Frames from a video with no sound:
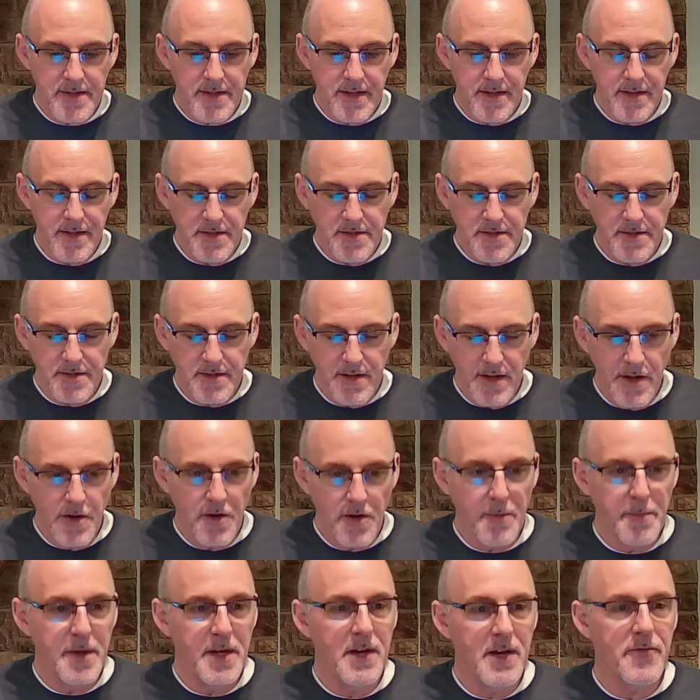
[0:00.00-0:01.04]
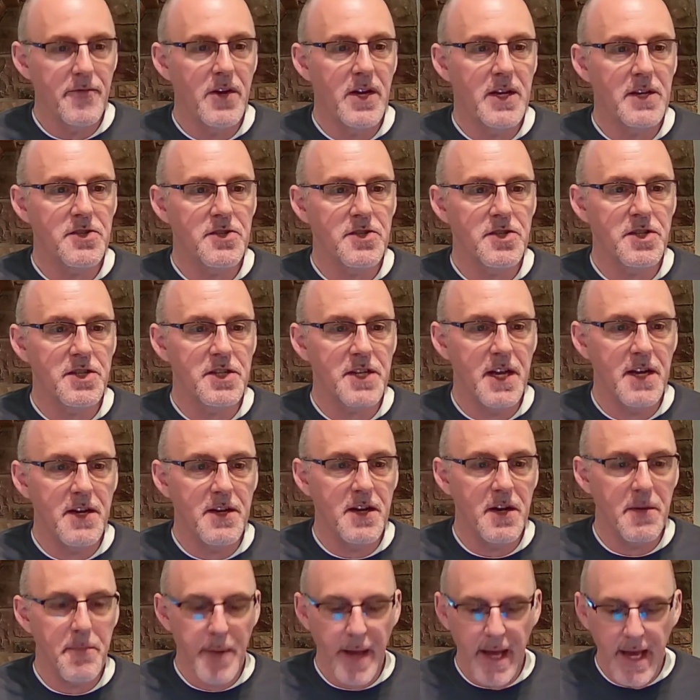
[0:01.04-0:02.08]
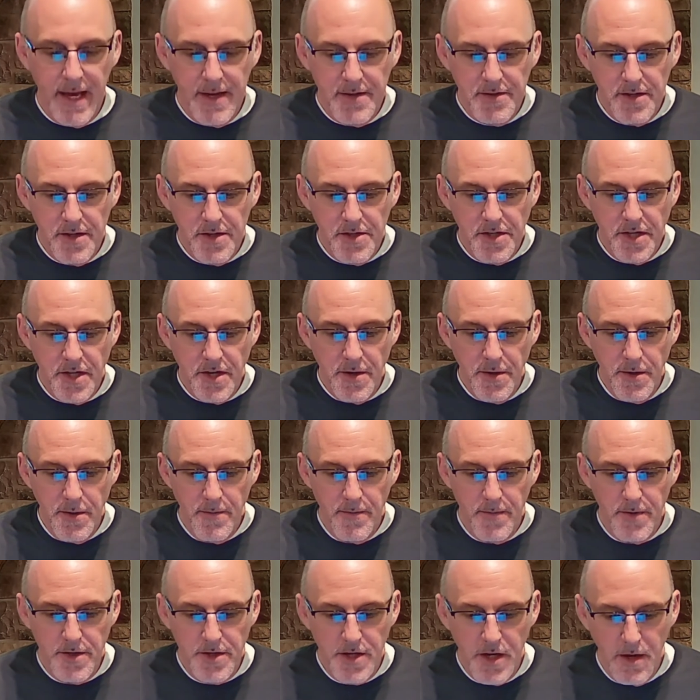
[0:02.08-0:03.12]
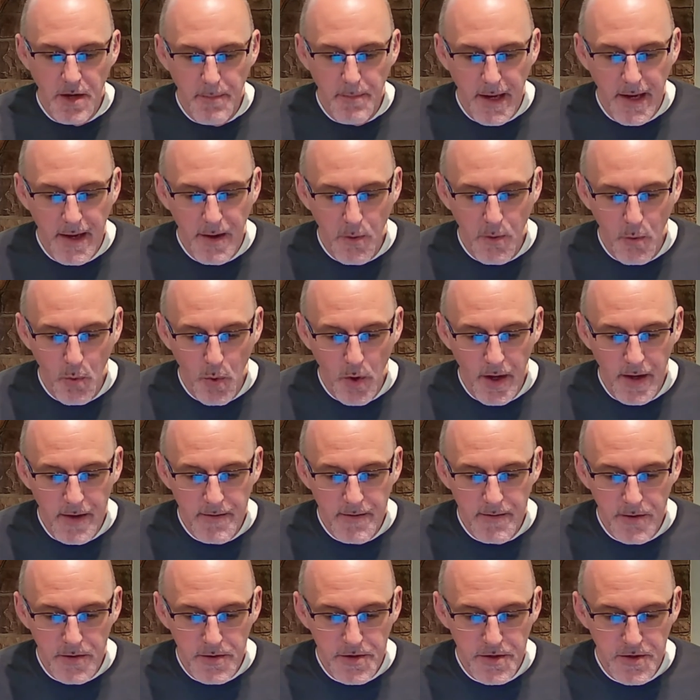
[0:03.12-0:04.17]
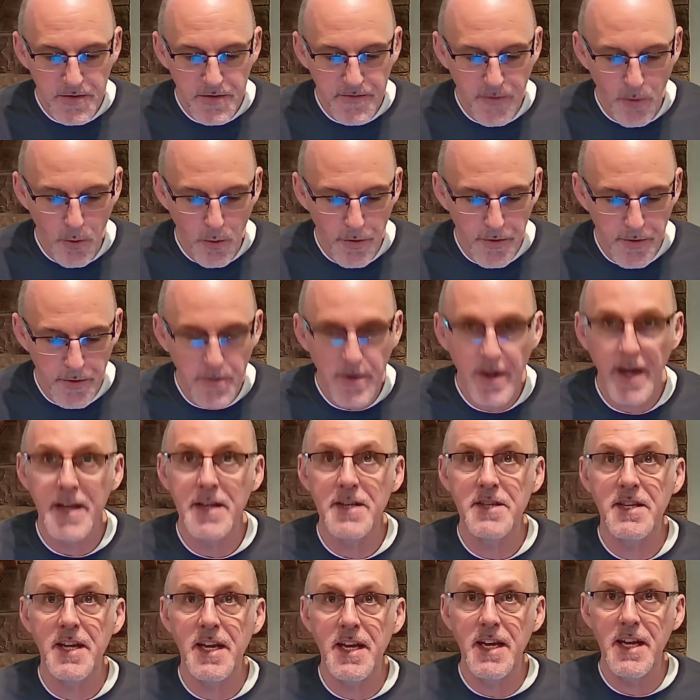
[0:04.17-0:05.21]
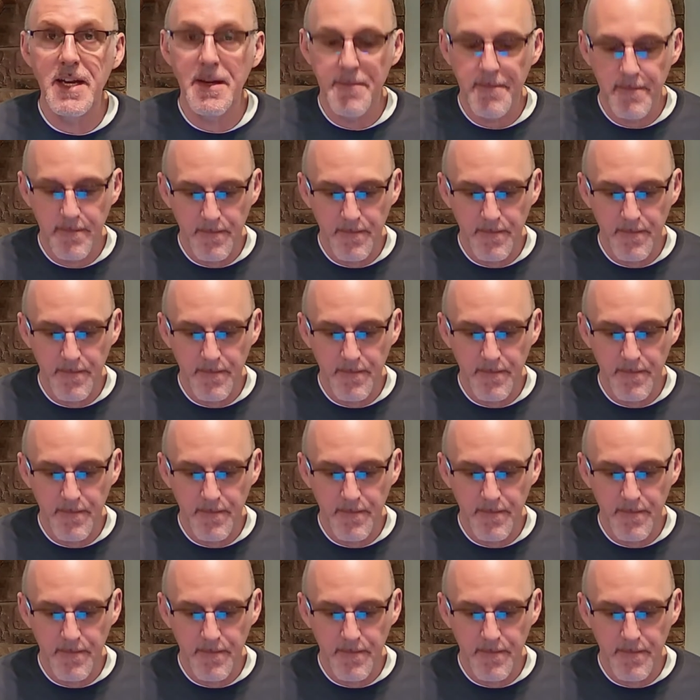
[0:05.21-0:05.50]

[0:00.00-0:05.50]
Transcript: Now, this is a little bit of an extended passage here, Jeremiah 1, verses 4 through 19.